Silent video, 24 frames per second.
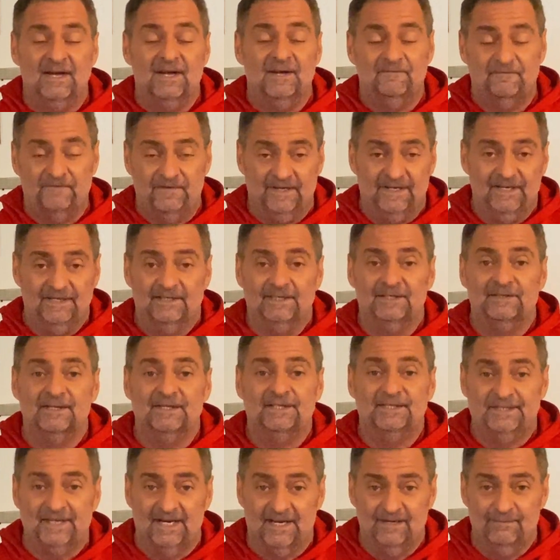feet in the
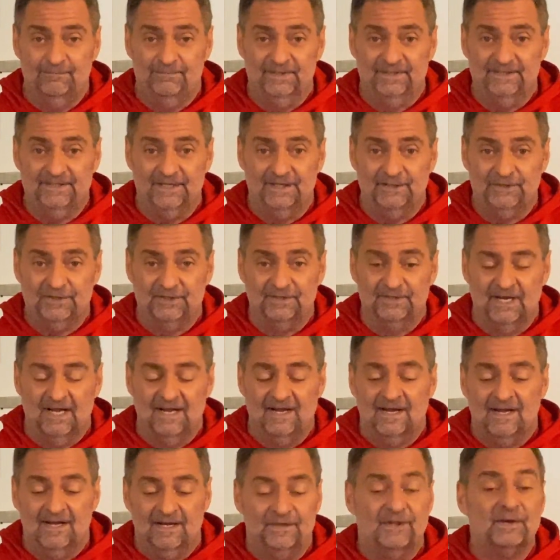same position.